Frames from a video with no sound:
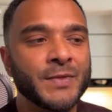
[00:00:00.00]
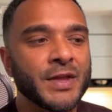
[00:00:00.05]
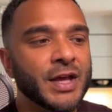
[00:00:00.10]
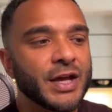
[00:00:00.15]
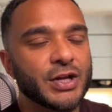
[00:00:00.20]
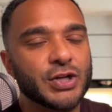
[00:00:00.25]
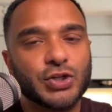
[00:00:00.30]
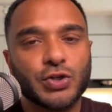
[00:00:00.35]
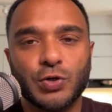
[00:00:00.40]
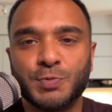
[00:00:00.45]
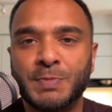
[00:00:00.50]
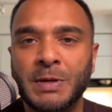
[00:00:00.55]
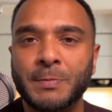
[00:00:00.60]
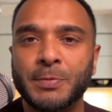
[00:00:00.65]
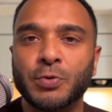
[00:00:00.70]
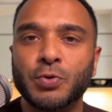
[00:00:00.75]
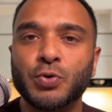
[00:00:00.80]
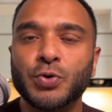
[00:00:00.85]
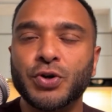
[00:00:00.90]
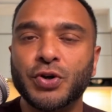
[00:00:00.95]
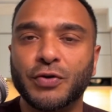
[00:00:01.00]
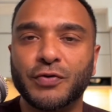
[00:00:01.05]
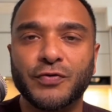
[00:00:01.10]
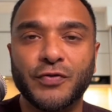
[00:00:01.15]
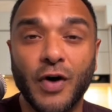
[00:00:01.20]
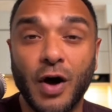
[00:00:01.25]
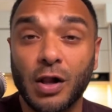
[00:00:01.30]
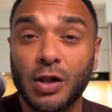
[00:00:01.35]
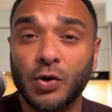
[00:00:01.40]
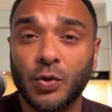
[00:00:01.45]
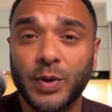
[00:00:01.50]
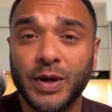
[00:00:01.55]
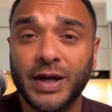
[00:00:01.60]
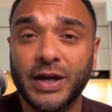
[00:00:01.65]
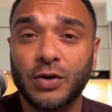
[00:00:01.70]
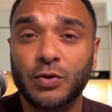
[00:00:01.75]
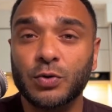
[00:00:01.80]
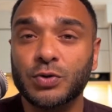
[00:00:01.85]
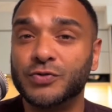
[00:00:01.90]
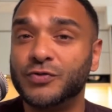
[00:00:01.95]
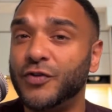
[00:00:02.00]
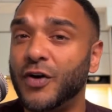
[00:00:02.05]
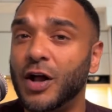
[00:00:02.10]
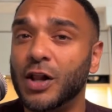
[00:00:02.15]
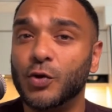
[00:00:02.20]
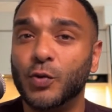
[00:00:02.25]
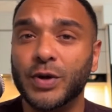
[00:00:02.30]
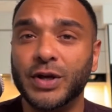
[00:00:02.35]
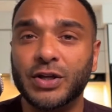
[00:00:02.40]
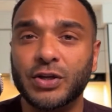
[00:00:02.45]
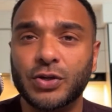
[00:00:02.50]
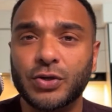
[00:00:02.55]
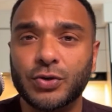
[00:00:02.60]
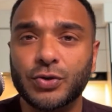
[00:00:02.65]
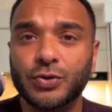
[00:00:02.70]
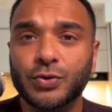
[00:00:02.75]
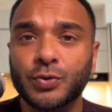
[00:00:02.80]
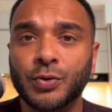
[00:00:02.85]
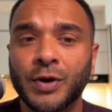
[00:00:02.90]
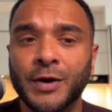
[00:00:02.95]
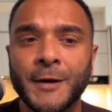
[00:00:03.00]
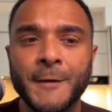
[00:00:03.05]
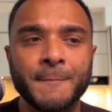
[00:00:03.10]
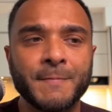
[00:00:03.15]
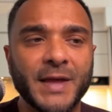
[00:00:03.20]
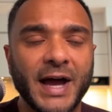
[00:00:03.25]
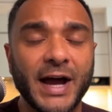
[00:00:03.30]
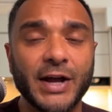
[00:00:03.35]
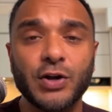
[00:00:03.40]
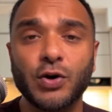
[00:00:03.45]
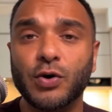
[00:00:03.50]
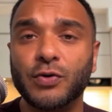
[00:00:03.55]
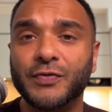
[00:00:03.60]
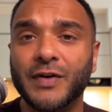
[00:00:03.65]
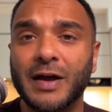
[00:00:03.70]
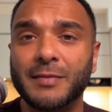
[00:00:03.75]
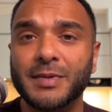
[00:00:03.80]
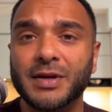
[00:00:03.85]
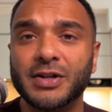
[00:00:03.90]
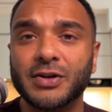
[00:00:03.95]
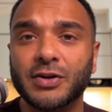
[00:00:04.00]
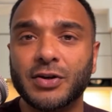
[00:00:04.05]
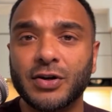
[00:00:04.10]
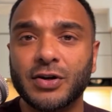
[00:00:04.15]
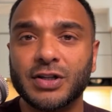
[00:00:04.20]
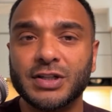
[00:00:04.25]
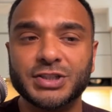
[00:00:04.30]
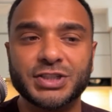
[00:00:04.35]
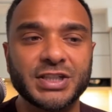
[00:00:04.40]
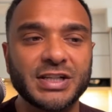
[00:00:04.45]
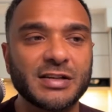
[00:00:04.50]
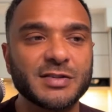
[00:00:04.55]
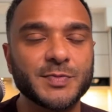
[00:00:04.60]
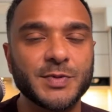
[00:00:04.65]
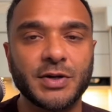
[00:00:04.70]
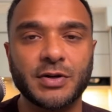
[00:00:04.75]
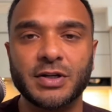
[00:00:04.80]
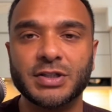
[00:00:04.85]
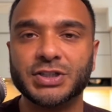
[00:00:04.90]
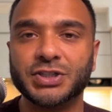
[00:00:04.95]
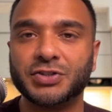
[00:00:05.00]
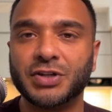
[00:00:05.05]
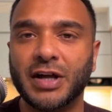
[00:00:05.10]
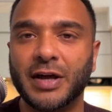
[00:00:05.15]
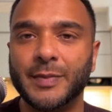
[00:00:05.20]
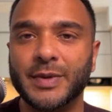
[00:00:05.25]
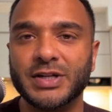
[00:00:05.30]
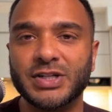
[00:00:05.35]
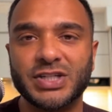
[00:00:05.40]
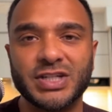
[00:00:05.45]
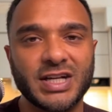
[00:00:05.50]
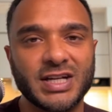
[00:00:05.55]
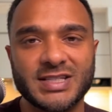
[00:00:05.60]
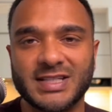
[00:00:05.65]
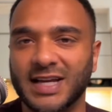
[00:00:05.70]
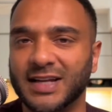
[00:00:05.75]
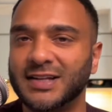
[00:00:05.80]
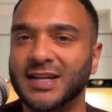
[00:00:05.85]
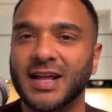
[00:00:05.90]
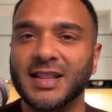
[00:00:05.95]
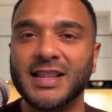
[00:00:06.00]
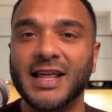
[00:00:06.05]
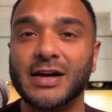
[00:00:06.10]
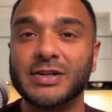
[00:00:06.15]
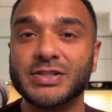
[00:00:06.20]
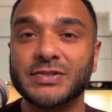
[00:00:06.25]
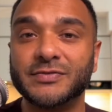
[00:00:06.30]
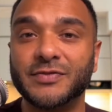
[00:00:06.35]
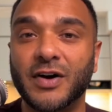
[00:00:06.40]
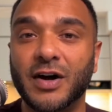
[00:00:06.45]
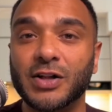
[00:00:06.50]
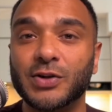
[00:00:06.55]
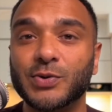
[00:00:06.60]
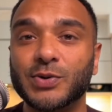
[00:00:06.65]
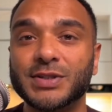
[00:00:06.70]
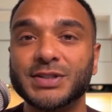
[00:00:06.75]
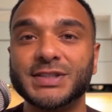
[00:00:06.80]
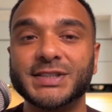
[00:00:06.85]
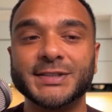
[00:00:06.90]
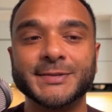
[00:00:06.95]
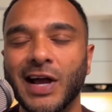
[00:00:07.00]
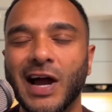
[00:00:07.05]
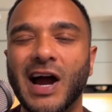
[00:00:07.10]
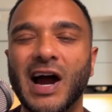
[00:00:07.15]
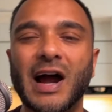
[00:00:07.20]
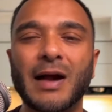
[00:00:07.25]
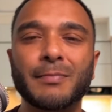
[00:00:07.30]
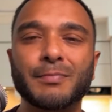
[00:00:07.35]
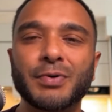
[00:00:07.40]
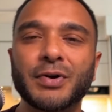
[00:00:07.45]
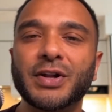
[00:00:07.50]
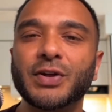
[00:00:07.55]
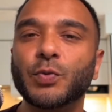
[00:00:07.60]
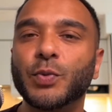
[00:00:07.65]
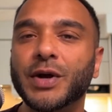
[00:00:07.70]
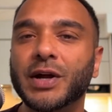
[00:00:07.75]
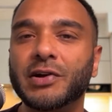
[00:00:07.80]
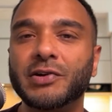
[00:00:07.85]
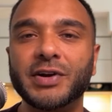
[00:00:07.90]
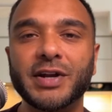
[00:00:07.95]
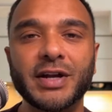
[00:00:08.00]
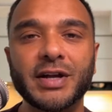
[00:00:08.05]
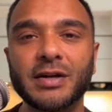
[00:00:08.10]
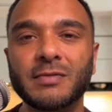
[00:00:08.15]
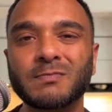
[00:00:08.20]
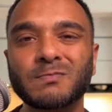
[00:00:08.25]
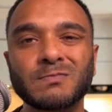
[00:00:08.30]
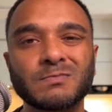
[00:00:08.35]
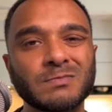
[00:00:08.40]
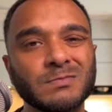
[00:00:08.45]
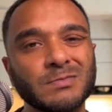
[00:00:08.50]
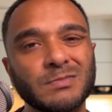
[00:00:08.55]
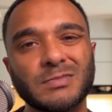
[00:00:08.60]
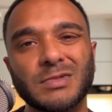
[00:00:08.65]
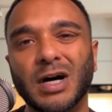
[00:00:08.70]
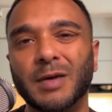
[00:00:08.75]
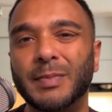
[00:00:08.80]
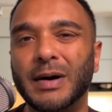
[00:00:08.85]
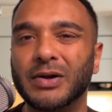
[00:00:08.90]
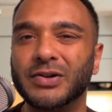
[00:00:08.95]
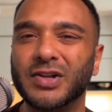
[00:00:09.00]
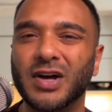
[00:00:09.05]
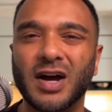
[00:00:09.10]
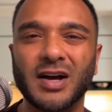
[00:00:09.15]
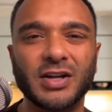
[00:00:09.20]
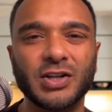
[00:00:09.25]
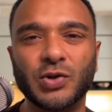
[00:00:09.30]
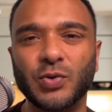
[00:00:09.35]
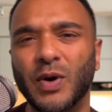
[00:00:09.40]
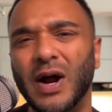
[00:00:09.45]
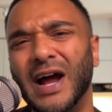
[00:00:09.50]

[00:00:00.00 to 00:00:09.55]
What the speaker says: It shows people who you're following, who's following you. I know if I meet a girl and she gives me her Instagram and she has like 10,000 followers, I'm pretty weary about talking to her.